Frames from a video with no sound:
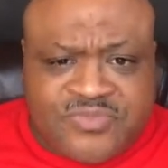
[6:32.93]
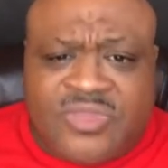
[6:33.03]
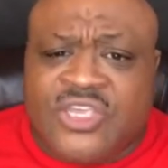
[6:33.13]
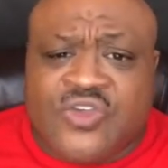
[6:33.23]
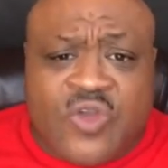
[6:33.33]

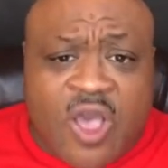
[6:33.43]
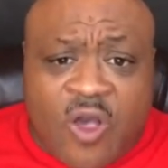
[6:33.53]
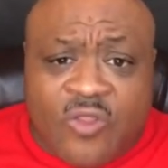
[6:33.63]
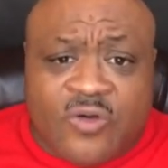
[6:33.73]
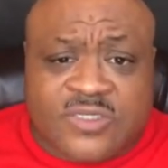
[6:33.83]
you
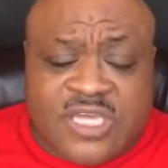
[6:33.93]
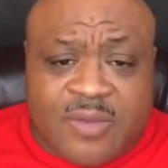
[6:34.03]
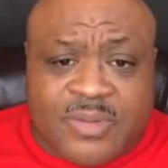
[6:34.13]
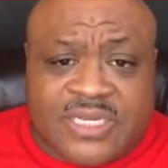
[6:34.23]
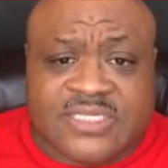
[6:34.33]
call those
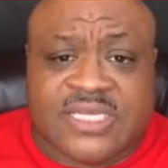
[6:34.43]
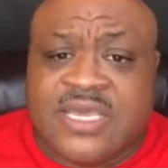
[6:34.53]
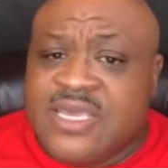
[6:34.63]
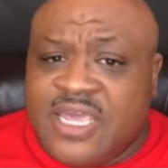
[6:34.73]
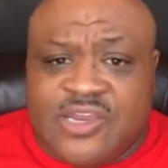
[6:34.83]
companies,
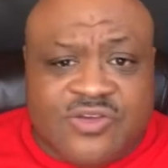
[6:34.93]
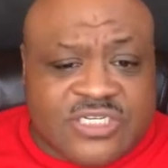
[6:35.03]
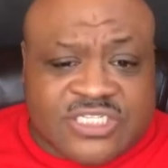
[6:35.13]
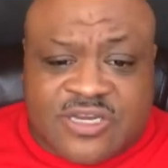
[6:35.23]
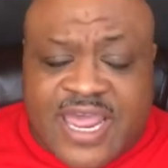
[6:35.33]
and you're
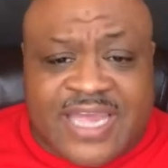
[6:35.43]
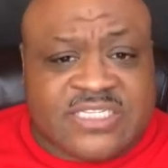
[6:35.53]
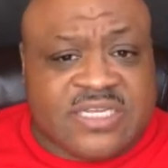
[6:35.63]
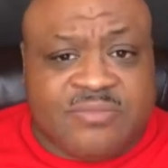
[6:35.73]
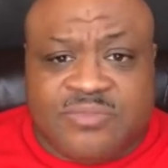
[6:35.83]
just going to
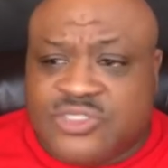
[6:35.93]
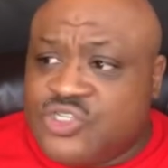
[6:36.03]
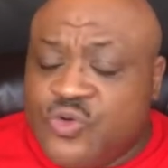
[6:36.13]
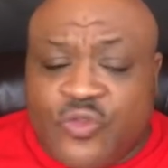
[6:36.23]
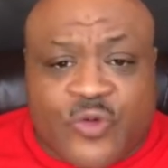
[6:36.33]
ask them
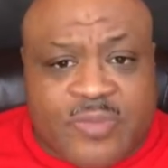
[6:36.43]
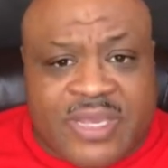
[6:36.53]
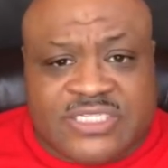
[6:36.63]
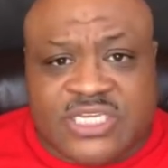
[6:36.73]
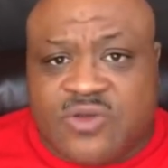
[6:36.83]
2 or 3
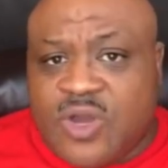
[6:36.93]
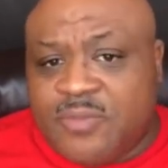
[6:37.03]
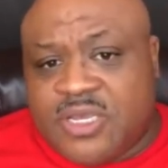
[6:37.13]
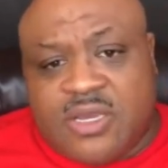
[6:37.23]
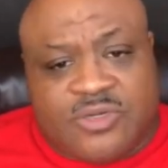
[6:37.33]
basic
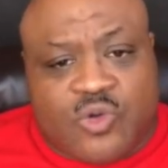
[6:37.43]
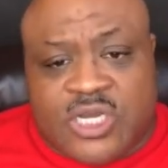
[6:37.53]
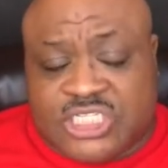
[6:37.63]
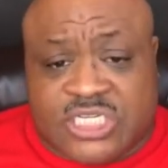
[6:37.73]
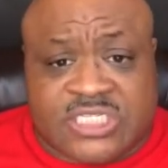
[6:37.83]

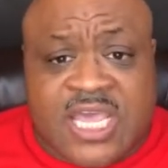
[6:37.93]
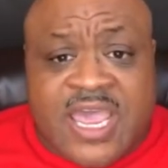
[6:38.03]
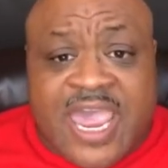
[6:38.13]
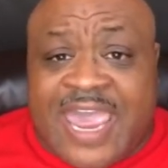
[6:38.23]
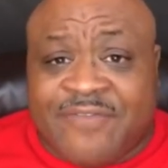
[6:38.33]
questions.
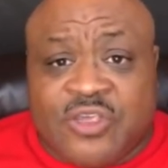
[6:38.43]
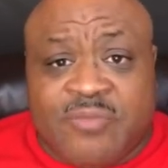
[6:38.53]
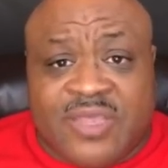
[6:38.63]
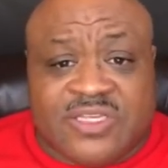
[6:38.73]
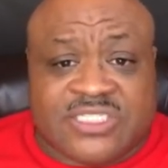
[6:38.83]
After you
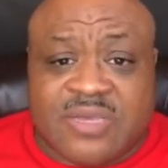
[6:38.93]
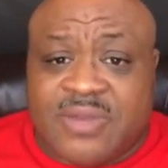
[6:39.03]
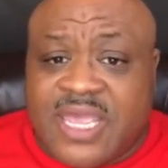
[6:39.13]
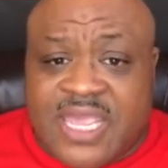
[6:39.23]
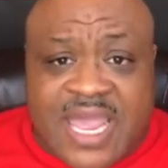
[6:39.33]
make the
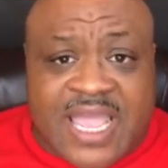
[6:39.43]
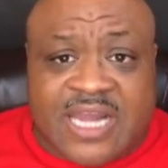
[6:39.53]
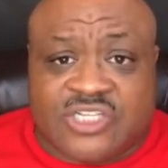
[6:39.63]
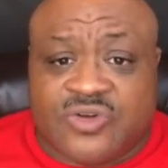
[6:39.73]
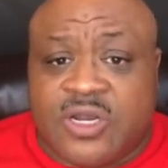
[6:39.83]
statement, hey, I got
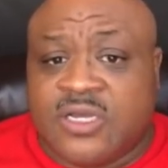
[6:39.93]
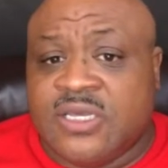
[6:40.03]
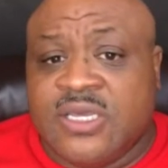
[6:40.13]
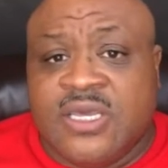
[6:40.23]
a truck.